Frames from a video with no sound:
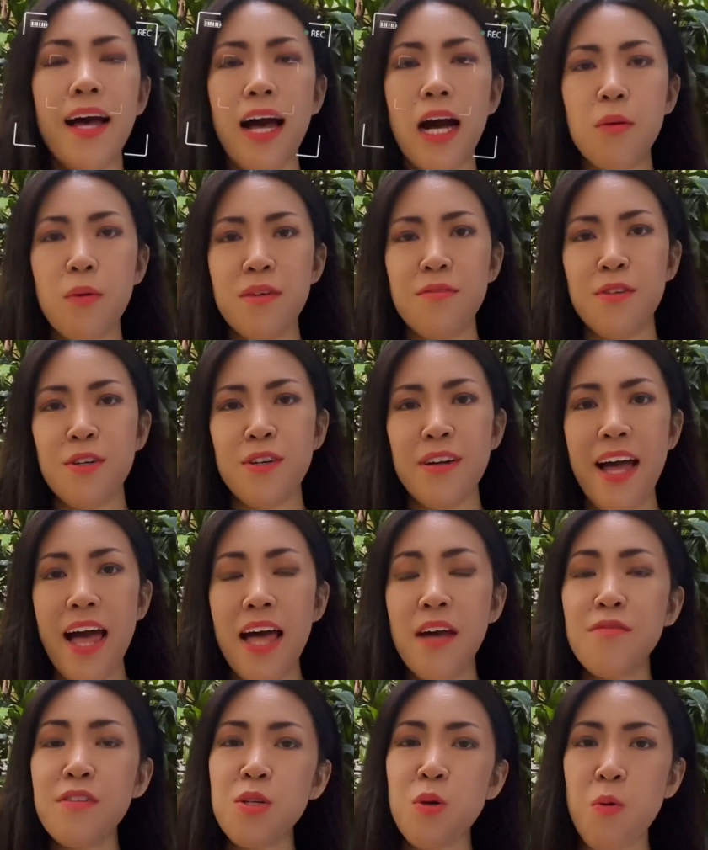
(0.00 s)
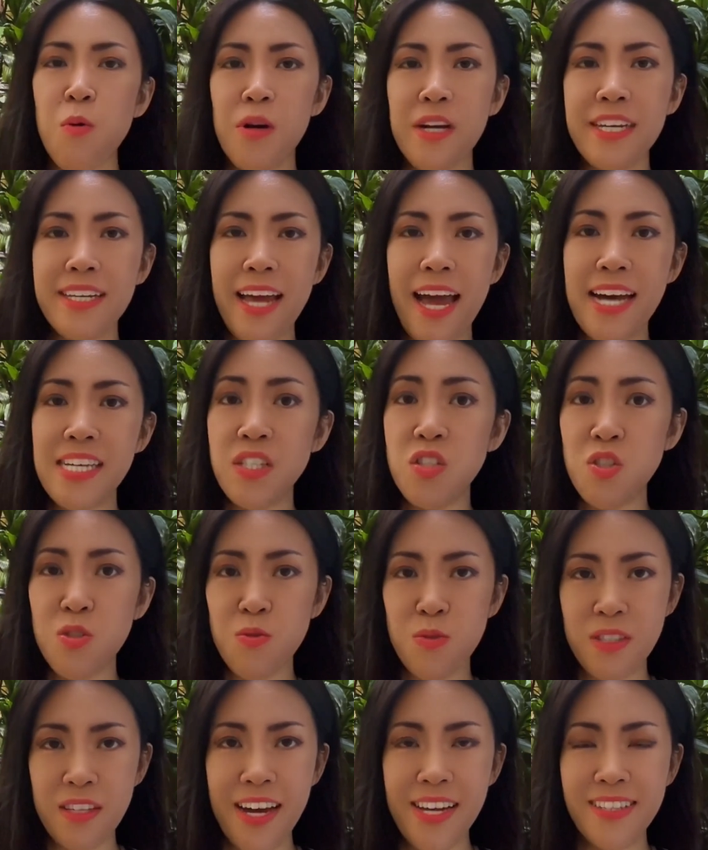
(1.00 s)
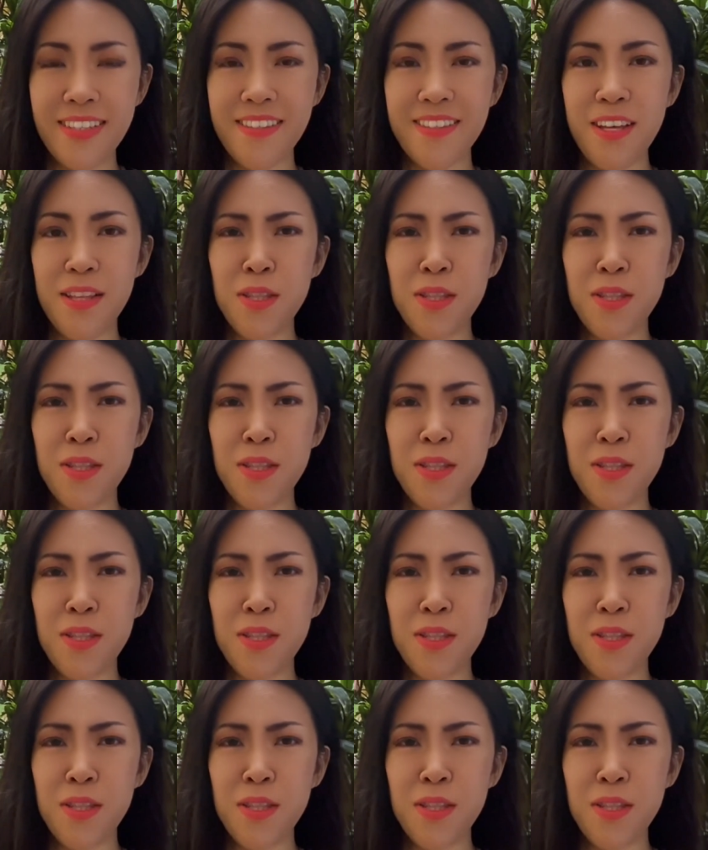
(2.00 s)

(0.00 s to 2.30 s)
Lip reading: However, every coin has two sides.